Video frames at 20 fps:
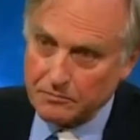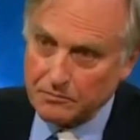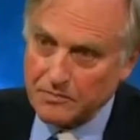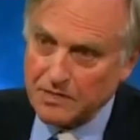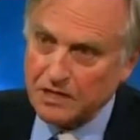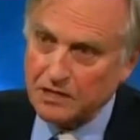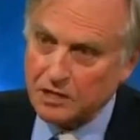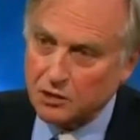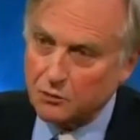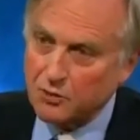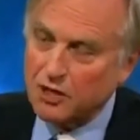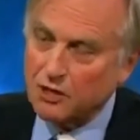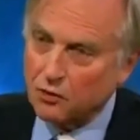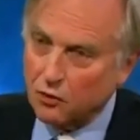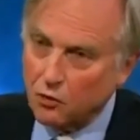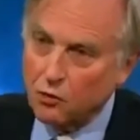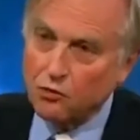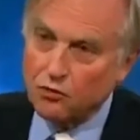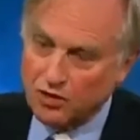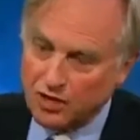So, so we're
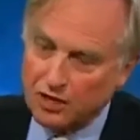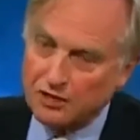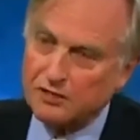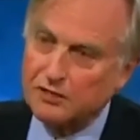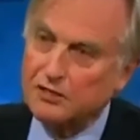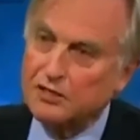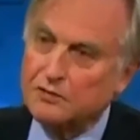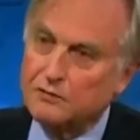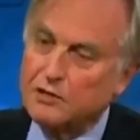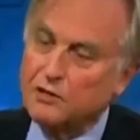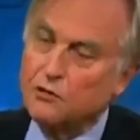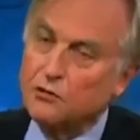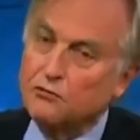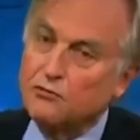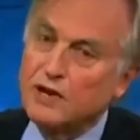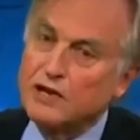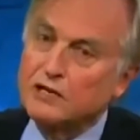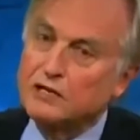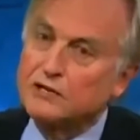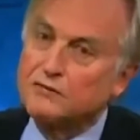all cousins, we're all
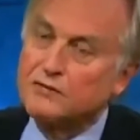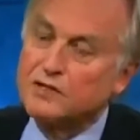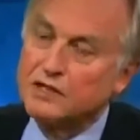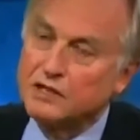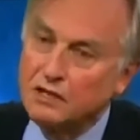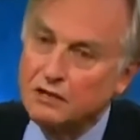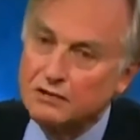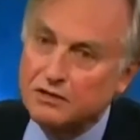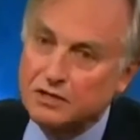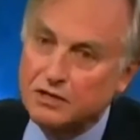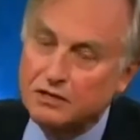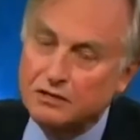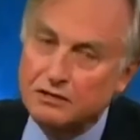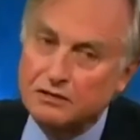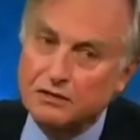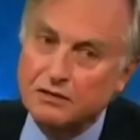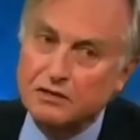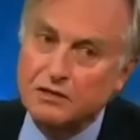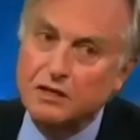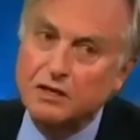relatively close
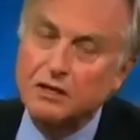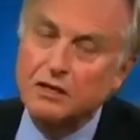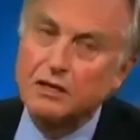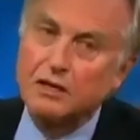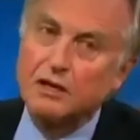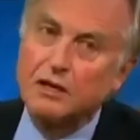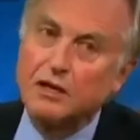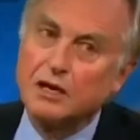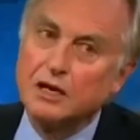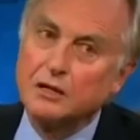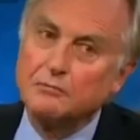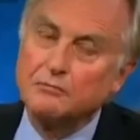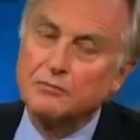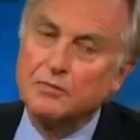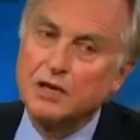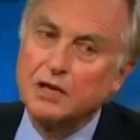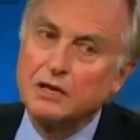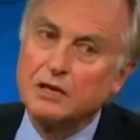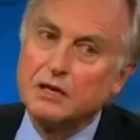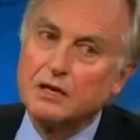cousins.
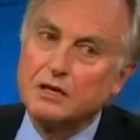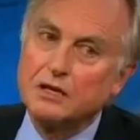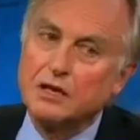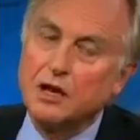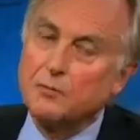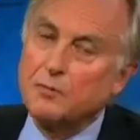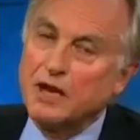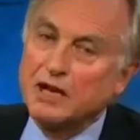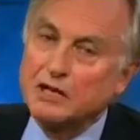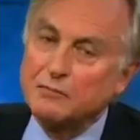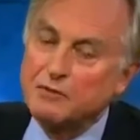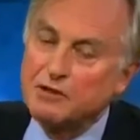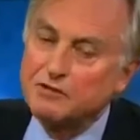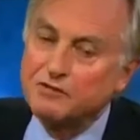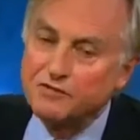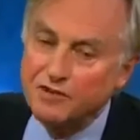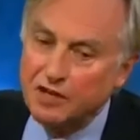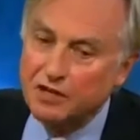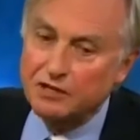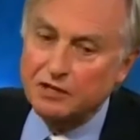Um, go back a bit
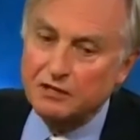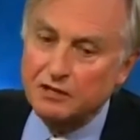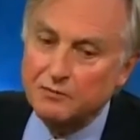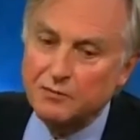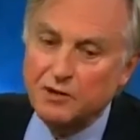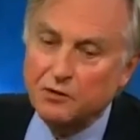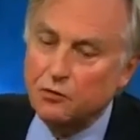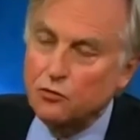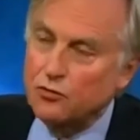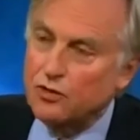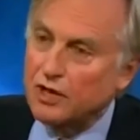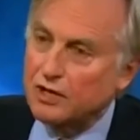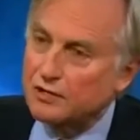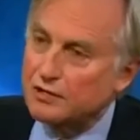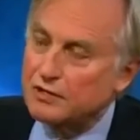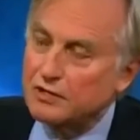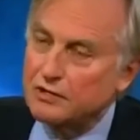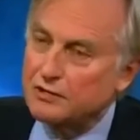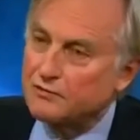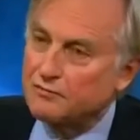further, and we're all
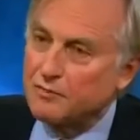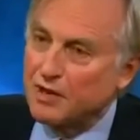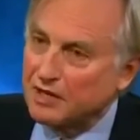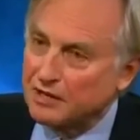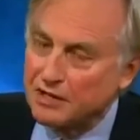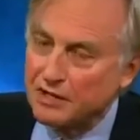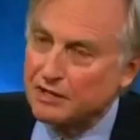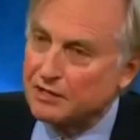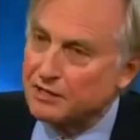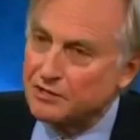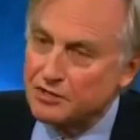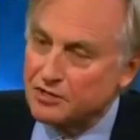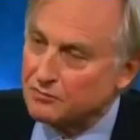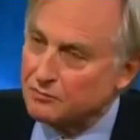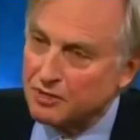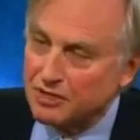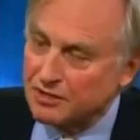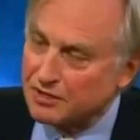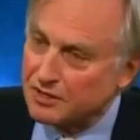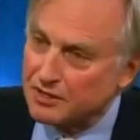cousins of monkeys and
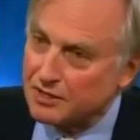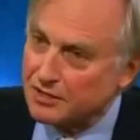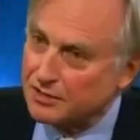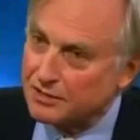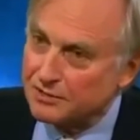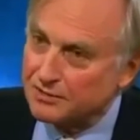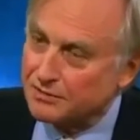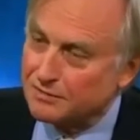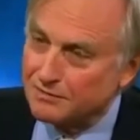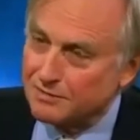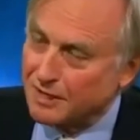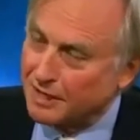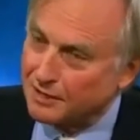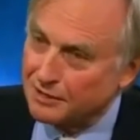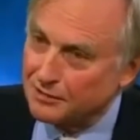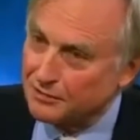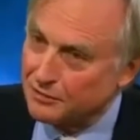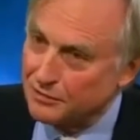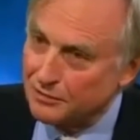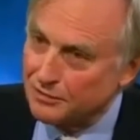chimpanzees and
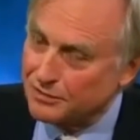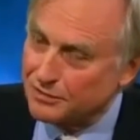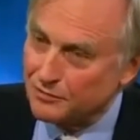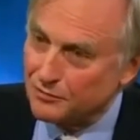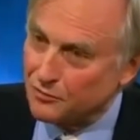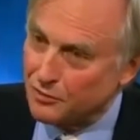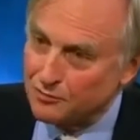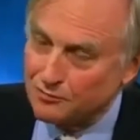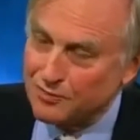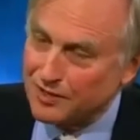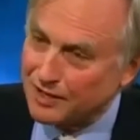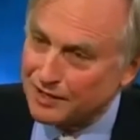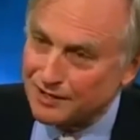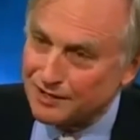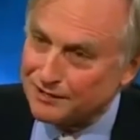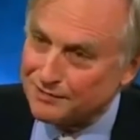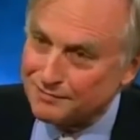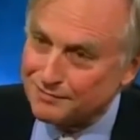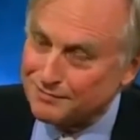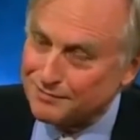kangaroos and
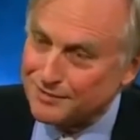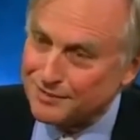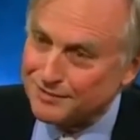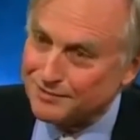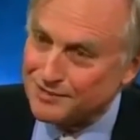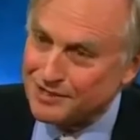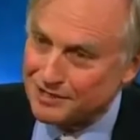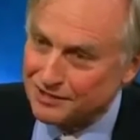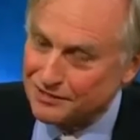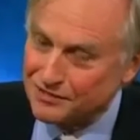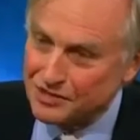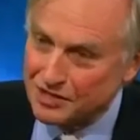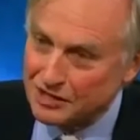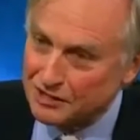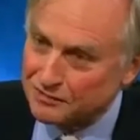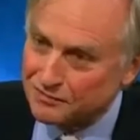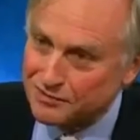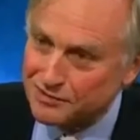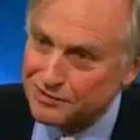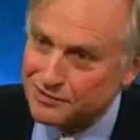wombats and, and, and
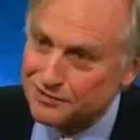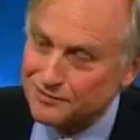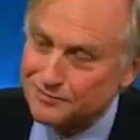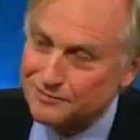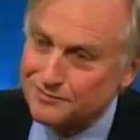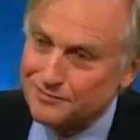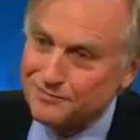jellyfish.